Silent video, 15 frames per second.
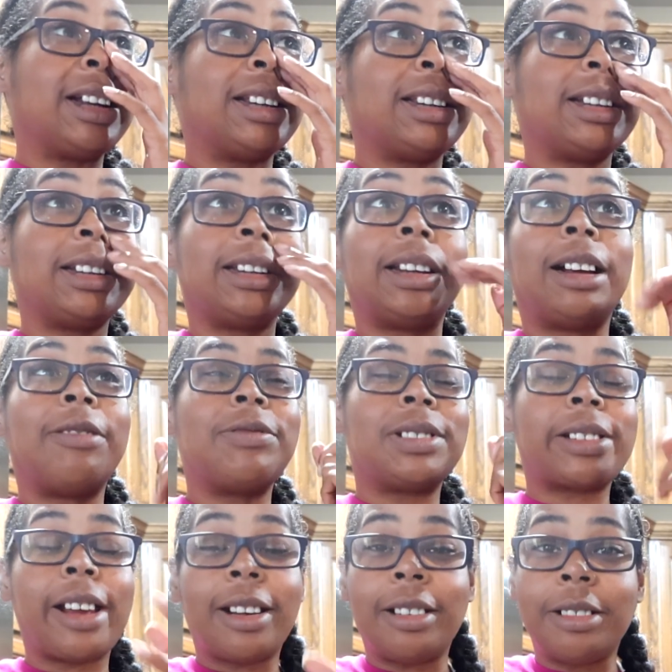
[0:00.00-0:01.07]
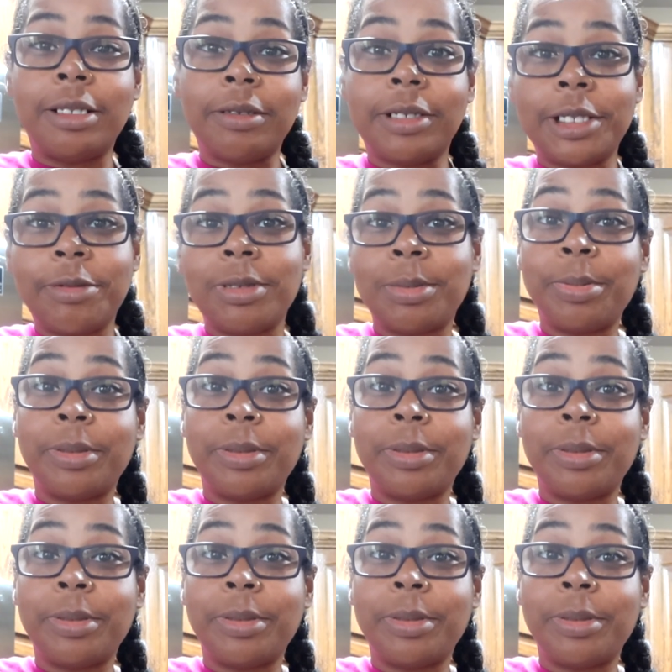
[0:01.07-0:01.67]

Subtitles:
and then I was like, oh, this was